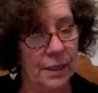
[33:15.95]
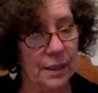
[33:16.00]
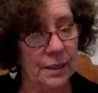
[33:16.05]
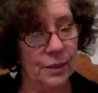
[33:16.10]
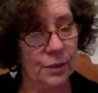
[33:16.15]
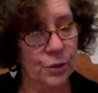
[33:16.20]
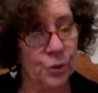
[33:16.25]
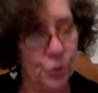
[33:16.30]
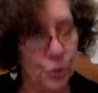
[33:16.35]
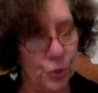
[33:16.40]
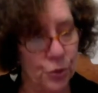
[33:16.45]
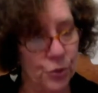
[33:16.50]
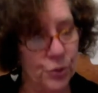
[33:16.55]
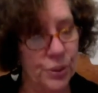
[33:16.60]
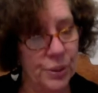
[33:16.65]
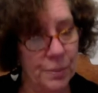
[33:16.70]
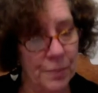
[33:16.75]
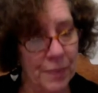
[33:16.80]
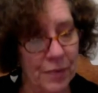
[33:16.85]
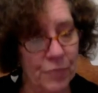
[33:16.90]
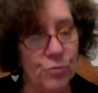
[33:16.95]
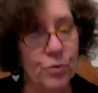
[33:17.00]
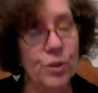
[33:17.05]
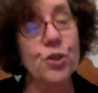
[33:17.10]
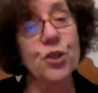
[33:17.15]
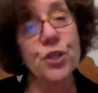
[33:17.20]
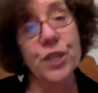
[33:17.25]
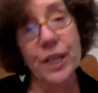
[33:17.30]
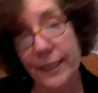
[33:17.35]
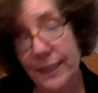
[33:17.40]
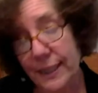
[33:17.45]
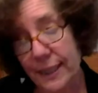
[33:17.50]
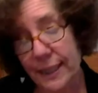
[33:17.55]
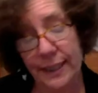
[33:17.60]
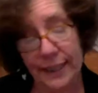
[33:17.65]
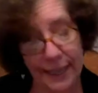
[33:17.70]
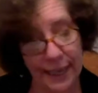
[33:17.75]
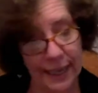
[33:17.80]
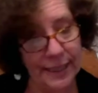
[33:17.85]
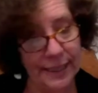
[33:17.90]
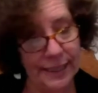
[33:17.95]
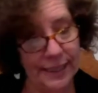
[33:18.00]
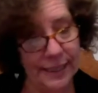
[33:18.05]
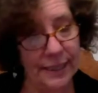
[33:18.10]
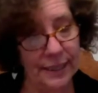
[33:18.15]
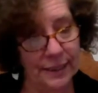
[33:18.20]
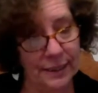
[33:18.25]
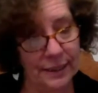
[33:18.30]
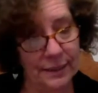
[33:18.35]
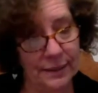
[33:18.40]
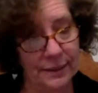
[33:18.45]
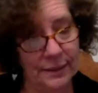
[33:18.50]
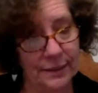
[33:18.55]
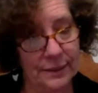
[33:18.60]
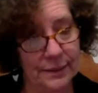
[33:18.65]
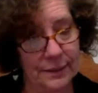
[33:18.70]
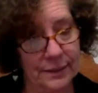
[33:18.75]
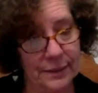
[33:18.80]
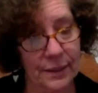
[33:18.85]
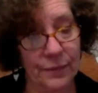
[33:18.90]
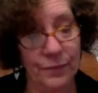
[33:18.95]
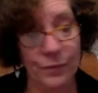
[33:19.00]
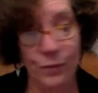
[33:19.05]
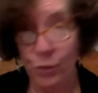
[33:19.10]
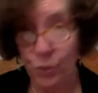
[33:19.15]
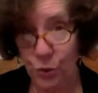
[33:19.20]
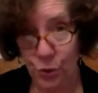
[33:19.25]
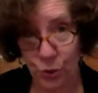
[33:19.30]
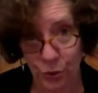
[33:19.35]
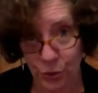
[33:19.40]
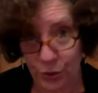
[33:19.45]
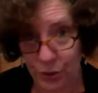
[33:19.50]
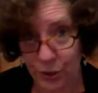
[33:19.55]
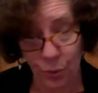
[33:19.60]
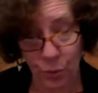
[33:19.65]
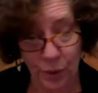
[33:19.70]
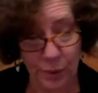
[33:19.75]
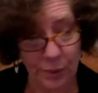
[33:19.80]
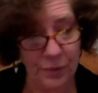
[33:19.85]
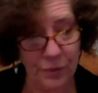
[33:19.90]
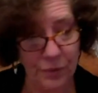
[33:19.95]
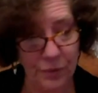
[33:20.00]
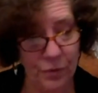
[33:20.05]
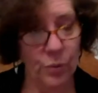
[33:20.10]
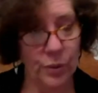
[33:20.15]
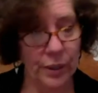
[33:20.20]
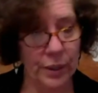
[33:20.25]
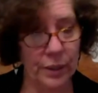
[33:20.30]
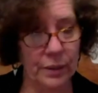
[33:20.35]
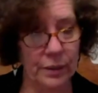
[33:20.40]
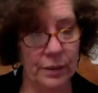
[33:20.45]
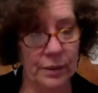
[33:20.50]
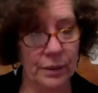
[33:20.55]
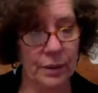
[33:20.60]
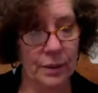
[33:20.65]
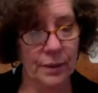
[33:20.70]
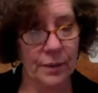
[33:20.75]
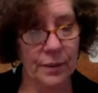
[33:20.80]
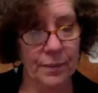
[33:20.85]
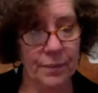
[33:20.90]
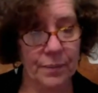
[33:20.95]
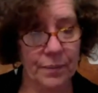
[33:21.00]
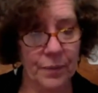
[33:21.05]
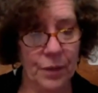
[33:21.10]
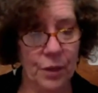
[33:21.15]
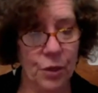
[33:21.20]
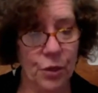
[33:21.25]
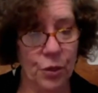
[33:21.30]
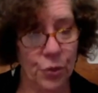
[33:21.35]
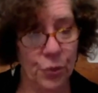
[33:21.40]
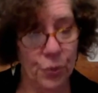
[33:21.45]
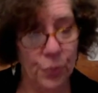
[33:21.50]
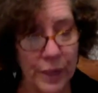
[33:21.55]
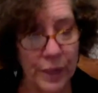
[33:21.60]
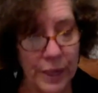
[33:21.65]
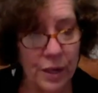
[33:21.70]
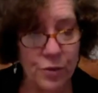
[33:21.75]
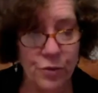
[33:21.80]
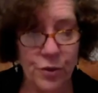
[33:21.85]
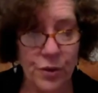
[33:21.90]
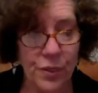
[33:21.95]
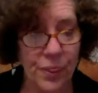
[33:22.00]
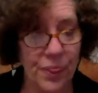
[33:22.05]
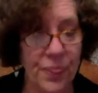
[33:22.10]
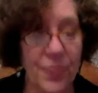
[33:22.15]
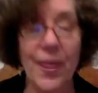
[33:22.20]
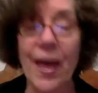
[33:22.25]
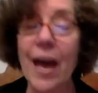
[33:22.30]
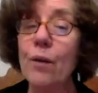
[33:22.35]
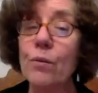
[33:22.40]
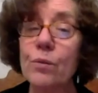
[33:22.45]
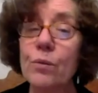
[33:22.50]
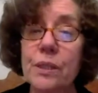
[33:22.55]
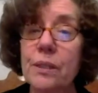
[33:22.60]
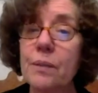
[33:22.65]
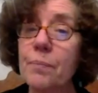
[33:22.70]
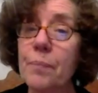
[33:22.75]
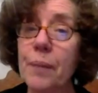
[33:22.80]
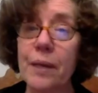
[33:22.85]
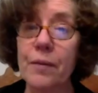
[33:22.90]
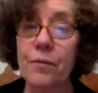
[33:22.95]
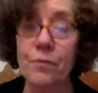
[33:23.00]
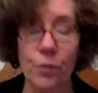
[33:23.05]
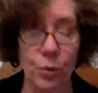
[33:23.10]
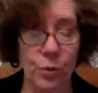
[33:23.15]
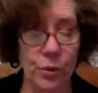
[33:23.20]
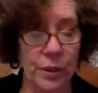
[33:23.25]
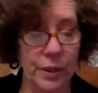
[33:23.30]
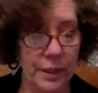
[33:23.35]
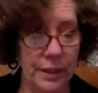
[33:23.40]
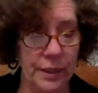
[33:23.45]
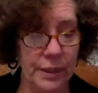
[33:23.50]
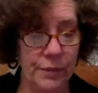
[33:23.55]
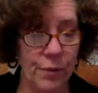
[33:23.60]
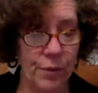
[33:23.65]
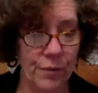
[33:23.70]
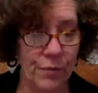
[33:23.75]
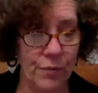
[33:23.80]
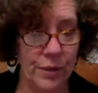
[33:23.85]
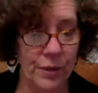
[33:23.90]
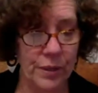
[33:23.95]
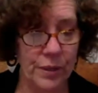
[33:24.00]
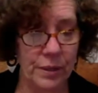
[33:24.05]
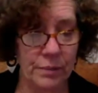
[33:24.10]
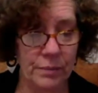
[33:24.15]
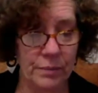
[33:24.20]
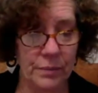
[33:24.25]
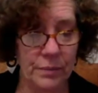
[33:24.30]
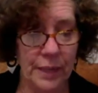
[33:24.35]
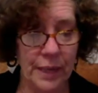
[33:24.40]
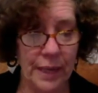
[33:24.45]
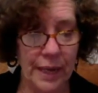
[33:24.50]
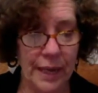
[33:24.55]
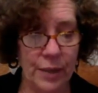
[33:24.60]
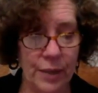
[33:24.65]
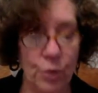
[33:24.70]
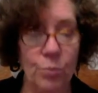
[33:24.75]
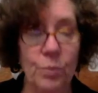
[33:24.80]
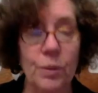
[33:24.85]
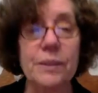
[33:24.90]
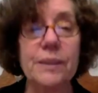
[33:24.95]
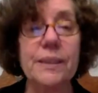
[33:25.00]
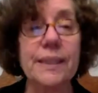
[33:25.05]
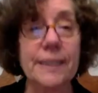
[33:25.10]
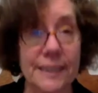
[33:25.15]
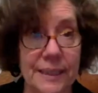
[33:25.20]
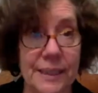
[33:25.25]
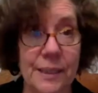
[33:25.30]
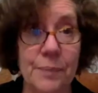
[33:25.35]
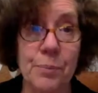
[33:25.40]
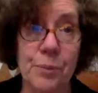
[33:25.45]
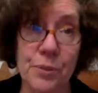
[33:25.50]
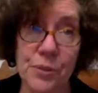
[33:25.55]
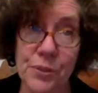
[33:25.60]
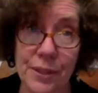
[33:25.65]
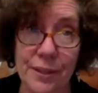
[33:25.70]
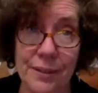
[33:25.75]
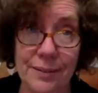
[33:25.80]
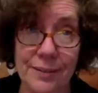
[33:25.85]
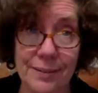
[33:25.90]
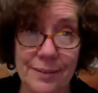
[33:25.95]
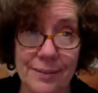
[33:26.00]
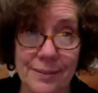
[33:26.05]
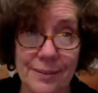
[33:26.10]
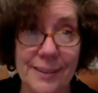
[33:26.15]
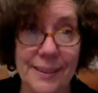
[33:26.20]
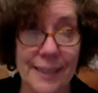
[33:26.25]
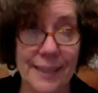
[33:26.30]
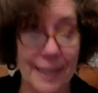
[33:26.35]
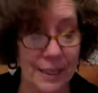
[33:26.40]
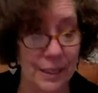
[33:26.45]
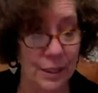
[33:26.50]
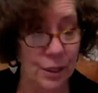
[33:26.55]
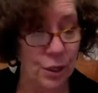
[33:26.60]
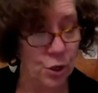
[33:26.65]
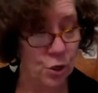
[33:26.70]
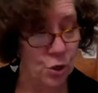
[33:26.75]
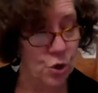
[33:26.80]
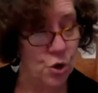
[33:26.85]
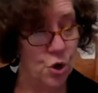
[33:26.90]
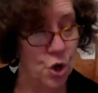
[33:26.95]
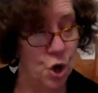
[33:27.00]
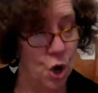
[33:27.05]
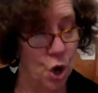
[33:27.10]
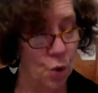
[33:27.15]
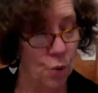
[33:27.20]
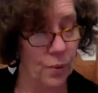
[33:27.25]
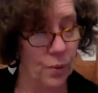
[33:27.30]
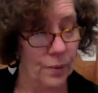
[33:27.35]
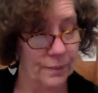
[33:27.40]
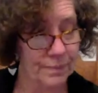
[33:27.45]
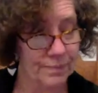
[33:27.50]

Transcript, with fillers: New Jersey men rejected the idea of New Jersey women voting. 300,000 men voted in the referendum and almost 60% said no.